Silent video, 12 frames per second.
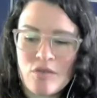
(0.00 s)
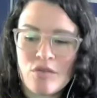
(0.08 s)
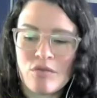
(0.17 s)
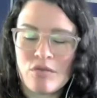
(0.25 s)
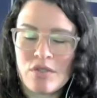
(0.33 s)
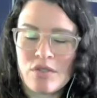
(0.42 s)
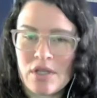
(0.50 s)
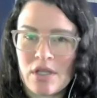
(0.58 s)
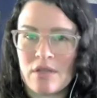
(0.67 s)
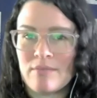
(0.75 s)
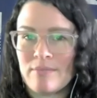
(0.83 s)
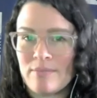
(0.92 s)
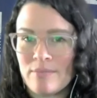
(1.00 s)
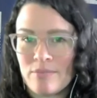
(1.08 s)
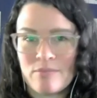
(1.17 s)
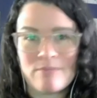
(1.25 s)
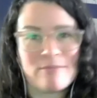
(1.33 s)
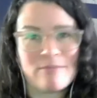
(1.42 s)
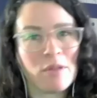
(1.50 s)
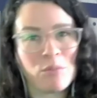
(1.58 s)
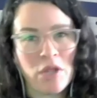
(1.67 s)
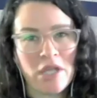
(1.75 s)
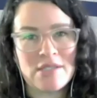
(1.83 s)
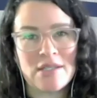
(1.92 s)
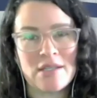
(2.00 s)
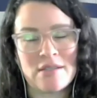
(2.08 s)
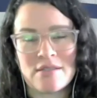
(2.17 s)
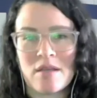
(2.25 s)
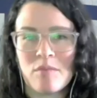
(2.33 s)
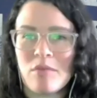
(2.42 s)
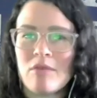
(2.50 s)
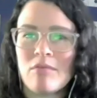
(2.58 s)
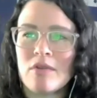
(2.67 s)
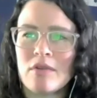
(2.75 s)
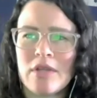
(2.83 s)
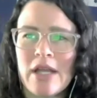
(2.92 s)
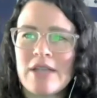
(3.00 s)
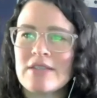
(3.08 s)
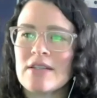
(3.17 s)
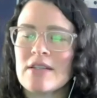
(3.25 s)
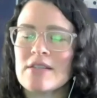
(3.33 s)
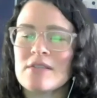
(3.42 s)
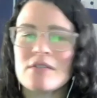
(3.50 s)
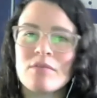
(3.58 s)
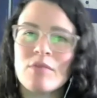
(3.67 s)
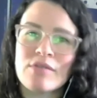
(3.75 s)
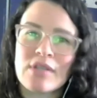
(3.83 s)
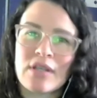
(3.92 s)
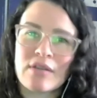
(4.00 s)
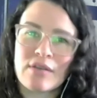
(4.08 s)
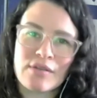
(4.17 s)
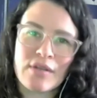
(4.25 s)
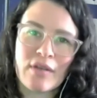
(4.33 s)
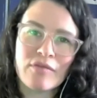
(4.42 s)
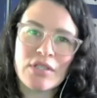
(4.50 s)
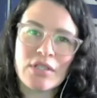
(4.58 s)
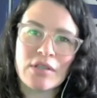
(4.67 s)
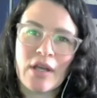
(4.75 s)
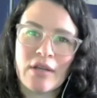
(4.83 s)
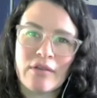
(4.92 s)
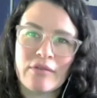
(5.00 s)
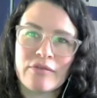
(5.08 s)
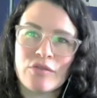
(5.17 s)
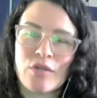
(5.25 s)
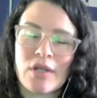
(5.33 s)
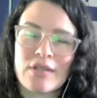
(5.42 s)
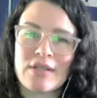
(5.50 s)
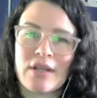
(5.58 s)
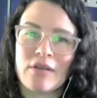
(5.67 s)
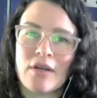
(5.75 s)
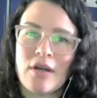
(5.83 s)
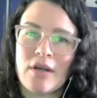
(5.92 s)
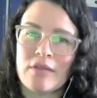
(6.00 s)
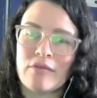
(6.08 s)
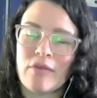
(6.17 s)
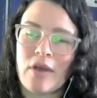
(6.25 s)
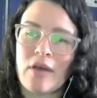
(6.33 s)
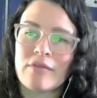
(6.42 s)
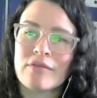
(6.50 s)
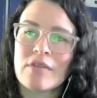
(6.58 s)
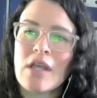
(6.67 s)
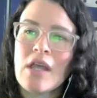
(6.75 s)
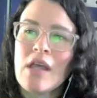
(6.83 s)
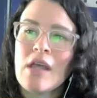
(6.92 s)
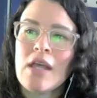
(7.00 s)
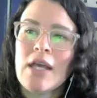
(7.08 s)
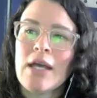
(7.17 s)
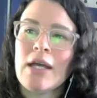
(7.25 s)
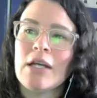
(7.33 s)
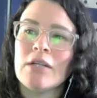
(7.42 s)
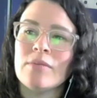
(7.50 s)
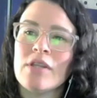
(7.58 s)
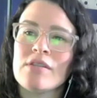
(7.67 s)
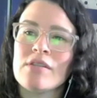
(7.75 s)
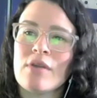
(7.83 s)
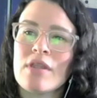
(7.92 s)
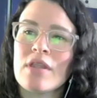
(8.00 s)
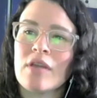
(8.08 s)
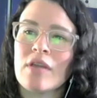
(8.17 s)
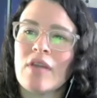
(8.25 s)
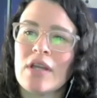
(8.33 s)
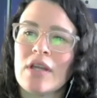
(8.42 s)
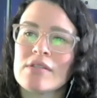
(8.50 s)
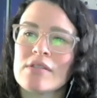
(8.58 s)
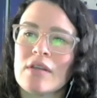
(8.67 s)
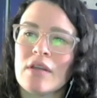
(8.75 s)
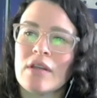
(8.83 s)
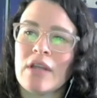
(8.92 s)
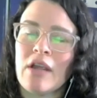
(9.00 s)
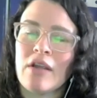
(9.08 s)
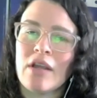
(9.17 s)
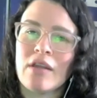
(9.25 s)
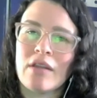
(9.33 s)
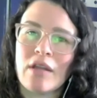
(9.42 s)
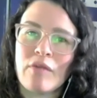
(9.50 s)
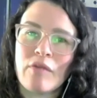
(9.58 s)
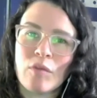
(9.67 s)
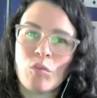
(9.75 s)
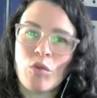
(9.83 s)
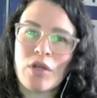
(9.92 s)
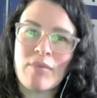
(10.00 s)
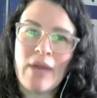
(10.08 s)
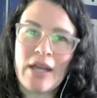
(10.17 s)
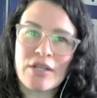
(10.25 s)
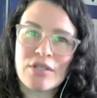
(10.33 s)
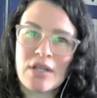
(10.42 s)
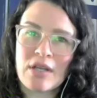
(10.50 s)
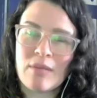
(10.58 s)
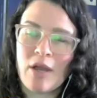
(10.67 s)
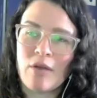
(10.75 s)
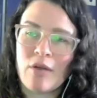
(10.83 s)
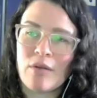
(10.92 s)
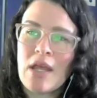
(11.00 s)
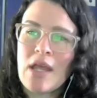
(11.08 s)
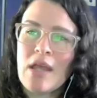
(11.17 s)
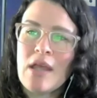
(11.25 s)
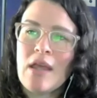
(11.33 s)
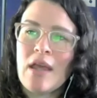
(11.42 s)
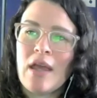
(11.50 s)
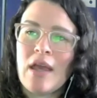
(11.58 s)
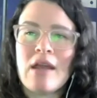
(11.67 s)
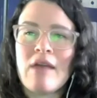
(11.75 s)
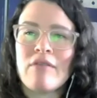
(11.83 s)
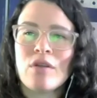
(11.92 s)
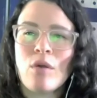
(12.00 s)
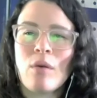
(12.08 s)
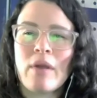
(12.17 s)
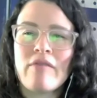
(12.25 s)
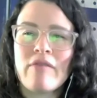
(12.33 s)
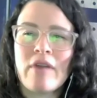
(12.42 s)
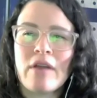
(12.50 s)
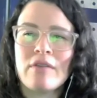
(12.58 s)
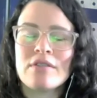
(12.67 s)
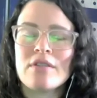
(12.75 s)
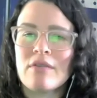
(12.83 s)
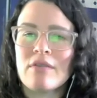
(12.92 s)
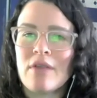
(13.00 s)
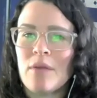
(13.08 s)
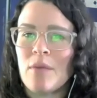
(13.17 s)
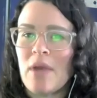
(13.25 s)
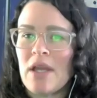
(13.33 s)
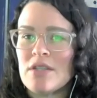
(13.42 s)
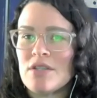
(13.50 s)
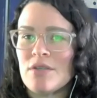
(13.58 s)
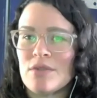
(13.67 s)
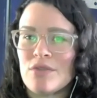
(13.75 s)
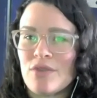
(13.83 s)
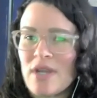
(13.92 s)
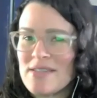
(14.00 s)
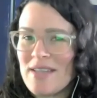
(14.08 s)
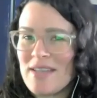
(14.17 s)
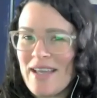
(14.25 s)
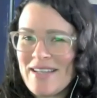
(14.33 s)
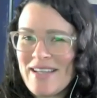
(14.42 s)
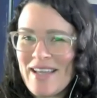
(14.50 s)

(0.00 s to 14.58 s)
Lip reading: due to the places that people like to listen to music, there's often a lot of drugs and alcohol involved. And so I think that's an area that I feel pretty passionate about and haven't quite found the right way to address it.